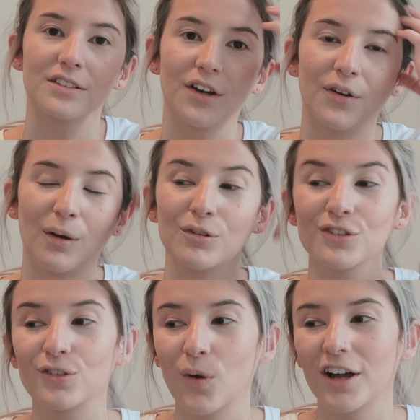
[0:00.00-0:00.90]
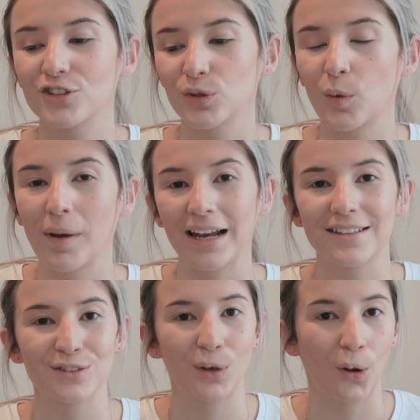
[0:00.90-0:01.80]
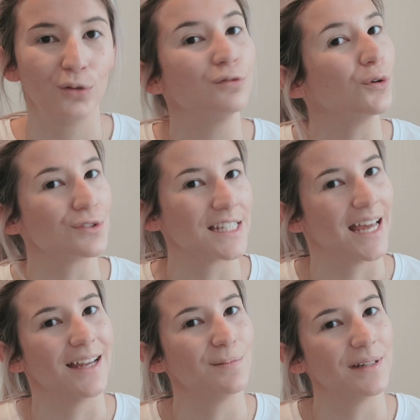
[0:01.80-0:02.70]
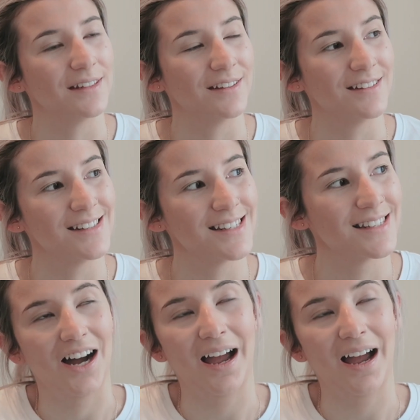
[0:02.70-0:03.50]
So I wasn't quite sure what palette to go for today because